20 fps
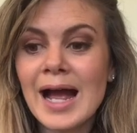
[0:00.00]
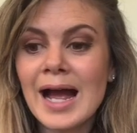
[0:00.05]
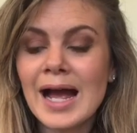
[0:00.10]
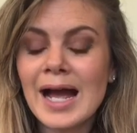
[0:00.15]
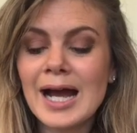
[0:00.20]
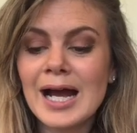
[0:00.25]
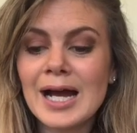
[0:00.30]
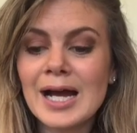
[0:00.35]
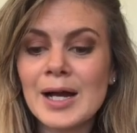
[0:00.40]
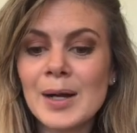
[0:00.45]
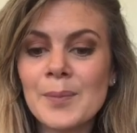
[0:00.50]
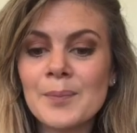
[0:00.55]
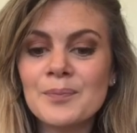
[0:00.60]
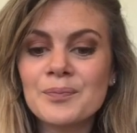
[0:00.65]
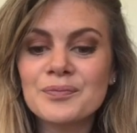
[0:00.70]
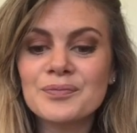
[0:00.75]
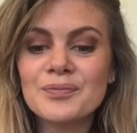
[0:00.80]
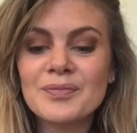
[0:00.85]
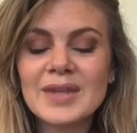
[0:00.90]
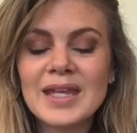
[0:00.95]

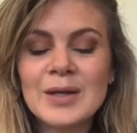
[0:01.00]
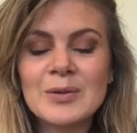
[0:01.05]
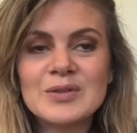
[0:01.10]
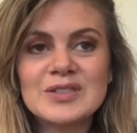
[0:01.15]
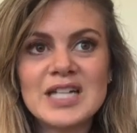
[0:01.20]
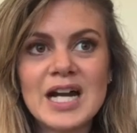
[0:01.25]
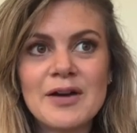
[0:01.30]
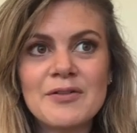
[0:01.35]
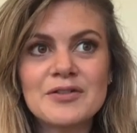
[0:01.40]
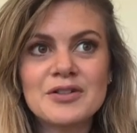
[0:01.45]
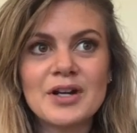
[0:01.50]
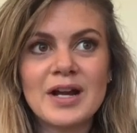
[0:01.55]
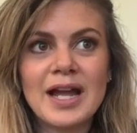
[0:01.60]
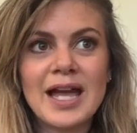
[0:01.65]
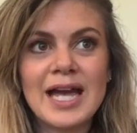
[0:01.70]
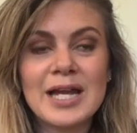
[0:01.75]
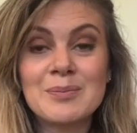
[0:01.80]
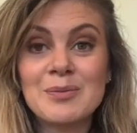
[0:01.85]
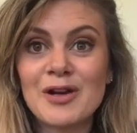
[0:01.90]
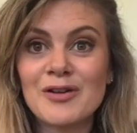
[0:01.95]
Um, it was after I
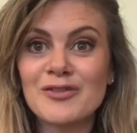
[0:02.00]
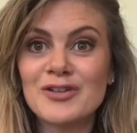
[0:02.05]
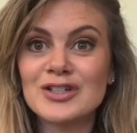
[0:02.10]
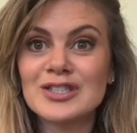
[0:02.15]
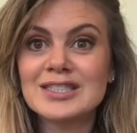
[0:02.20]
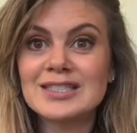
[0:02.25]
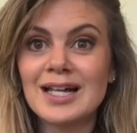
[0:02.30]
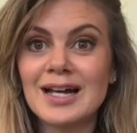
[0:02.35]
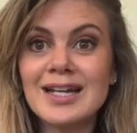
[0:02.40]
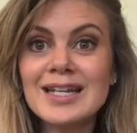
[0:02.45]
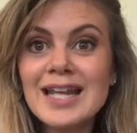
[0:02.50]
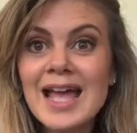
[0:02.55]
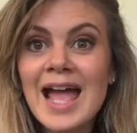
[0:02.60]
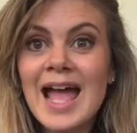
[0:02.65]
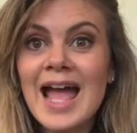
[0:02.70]
had my first son.